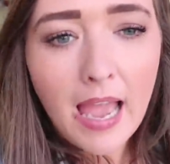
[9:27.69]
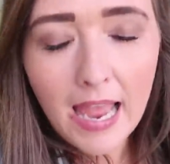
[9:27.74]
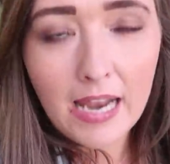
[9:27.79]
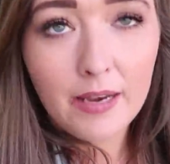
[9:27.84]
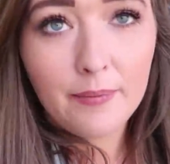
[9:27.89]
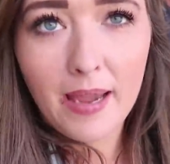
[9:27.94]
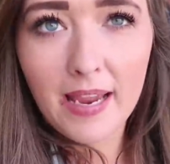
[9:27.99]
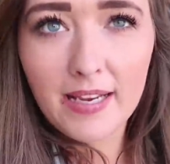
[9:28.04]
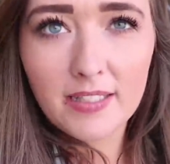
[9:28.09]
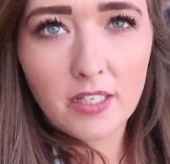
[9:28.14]

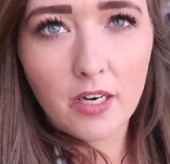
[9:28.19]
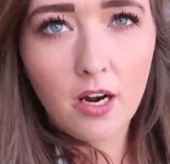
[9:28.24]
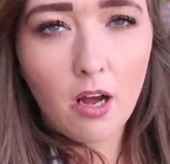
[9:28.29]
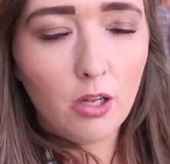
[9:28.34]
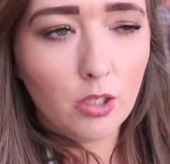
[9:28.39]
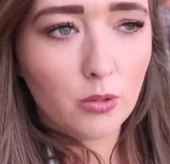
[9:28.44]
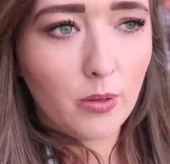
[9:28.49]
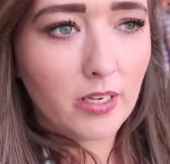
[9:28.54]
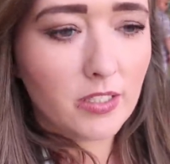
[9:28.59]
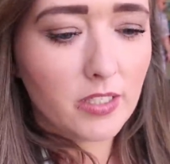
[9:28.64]
Anyway, it's an
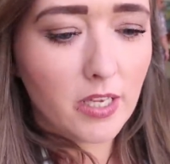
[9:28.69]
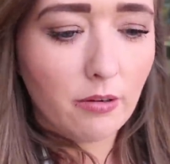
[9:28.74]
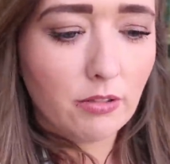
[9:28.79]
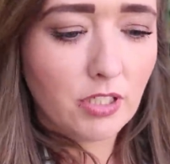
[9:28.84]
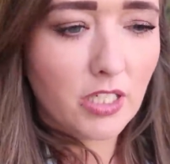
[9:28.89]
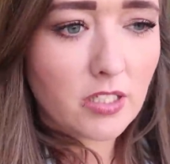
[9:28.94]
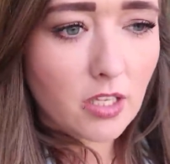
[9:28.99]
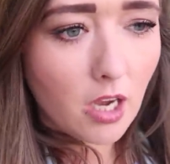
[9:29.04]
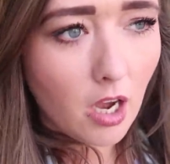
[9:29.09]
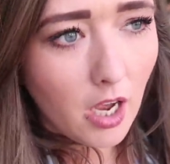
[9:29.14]
old one, so
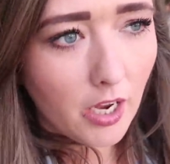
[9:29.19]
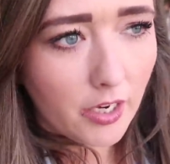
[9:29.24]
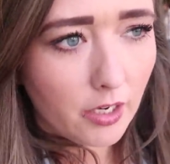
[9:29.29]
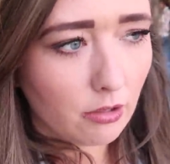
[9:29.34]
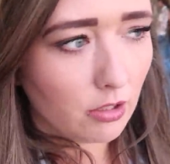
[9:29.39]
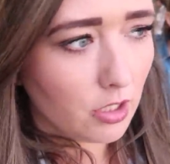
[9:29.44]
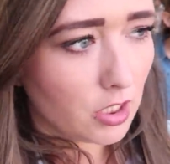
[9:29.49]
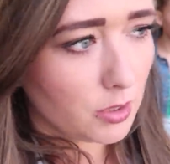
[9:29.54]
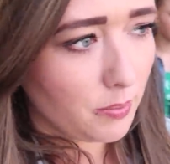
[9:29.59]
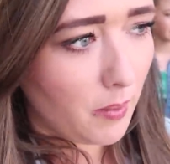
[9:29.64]
she's got her
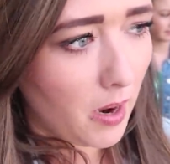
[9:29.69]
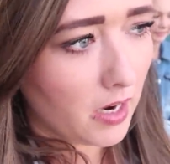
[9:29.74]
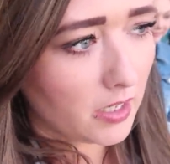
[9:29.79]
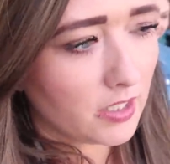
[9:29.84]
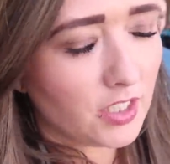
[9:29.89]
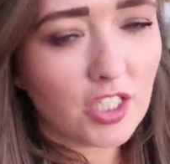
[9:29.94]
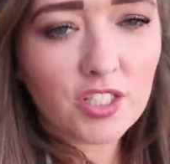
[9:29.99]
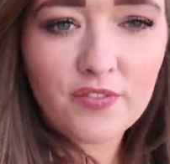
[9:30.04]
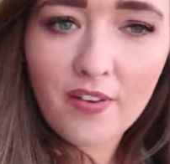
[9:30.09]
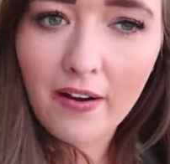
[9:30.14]
new lunchbox.
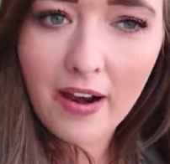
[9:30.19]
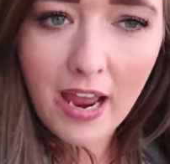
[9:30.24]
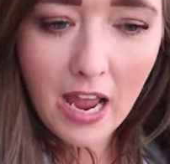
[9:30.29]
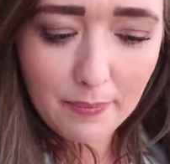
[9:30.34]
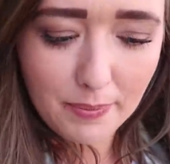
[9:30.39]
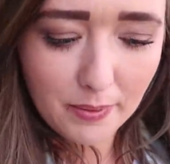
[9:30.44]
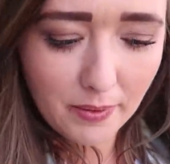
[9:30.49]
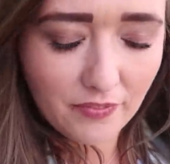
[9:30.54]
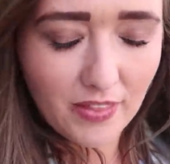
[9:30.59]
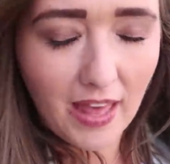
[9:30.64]
She's very
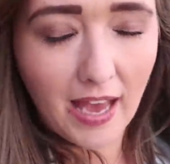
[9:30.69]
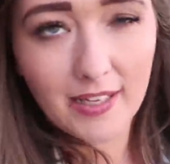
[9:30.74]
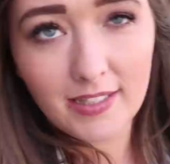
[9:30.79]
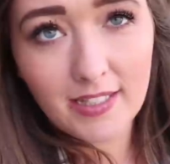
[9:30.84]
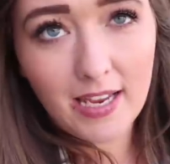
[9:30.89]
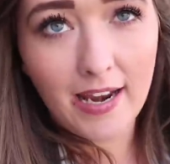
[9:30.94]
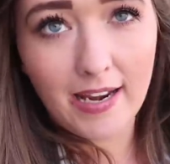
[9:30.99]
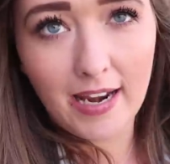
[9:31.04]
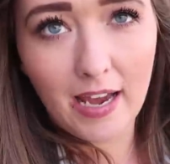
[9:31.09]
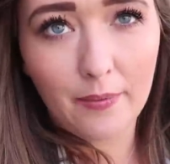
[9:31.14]
happy with that,
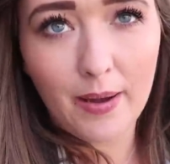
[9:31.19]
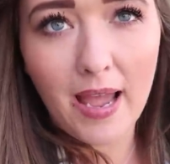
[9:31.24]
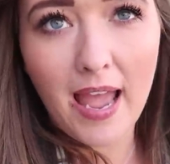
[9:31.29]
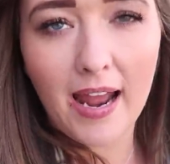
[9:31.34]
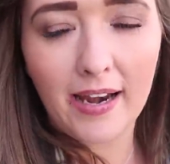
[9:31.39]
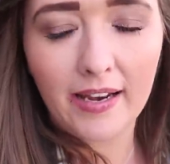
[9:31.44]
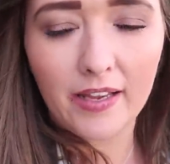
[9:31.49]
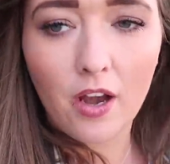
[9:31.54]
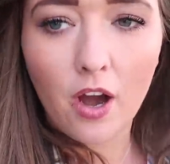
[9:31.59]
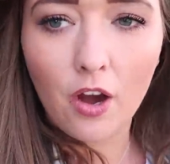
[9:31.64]
and now we're
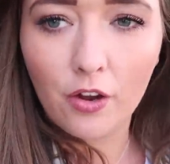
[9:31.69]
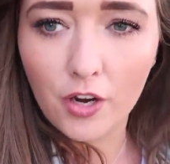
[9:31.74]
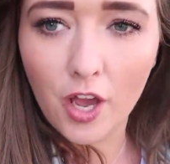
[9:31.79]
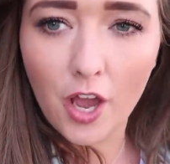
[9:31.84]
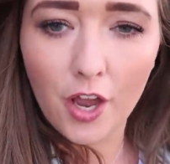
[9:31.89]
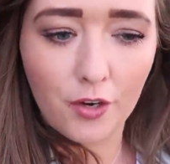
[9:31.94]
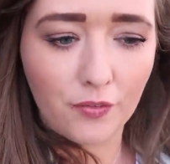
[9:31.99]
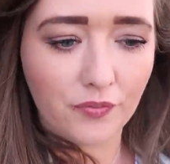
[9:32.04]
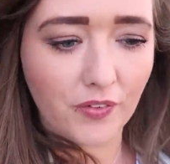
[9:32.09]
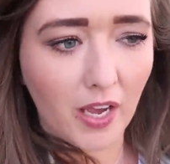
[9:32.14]
heading on
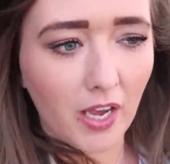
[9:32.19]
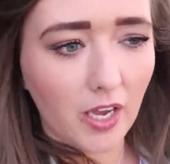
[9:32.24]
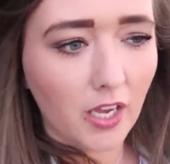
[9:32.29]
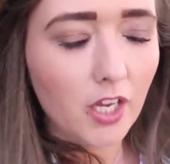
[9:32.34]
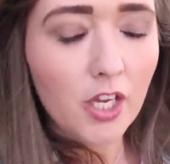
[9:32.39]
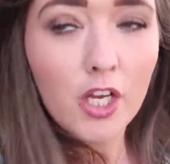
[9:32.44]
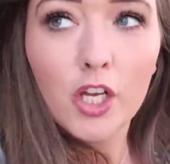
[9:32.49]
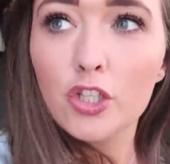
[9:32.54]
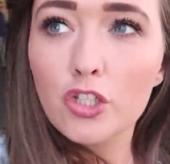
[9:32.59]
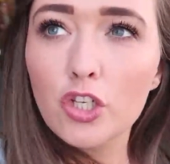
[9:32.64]
over
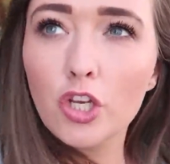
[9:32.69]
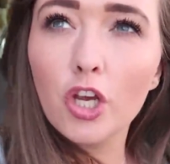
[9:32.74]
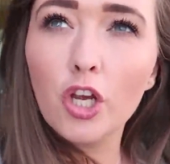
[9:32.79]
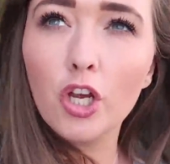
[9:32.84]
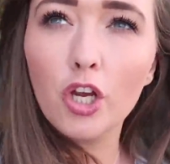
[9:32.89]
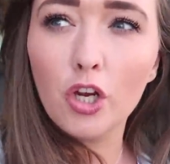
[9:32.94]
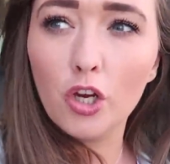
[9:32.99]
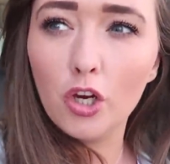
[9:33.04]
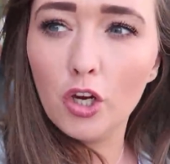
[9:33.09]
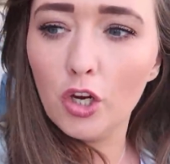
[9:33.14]

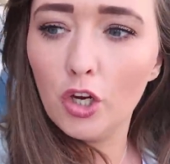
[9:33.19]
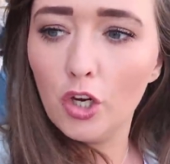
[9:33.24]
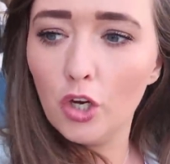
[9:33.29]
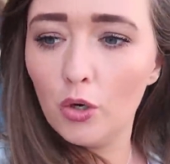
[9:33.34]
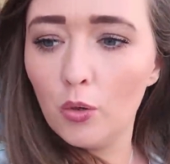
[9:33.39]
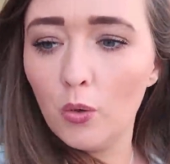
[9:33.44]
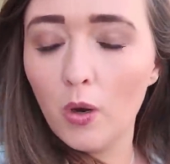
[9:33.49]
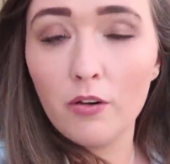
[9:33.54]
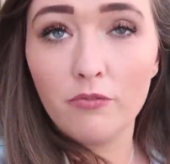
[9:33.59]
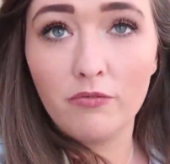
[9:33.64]

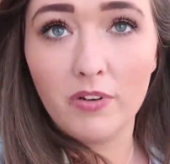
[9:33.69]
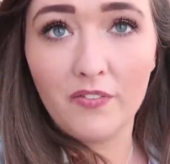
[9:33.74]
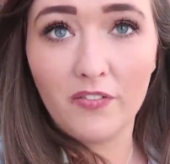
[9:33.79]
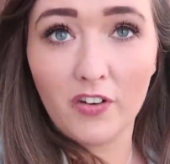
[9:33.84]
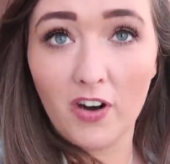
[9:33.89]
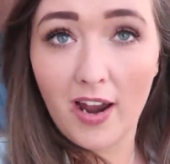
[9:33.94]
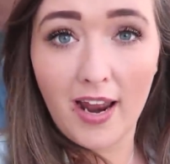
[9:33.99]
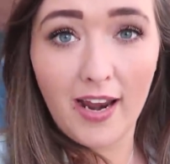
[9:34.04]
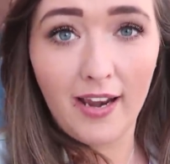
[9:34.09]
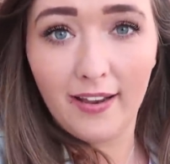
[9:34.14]
to
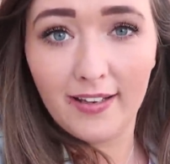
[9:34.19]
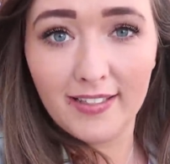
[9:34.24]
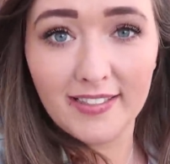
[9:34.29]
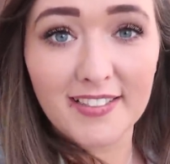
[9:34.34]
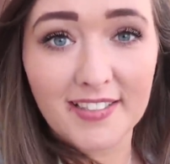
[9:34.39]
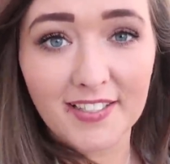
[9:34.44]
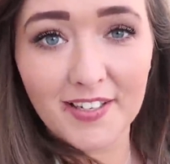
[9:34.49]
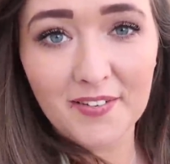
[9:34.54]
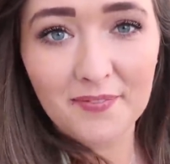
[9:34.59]
River Island.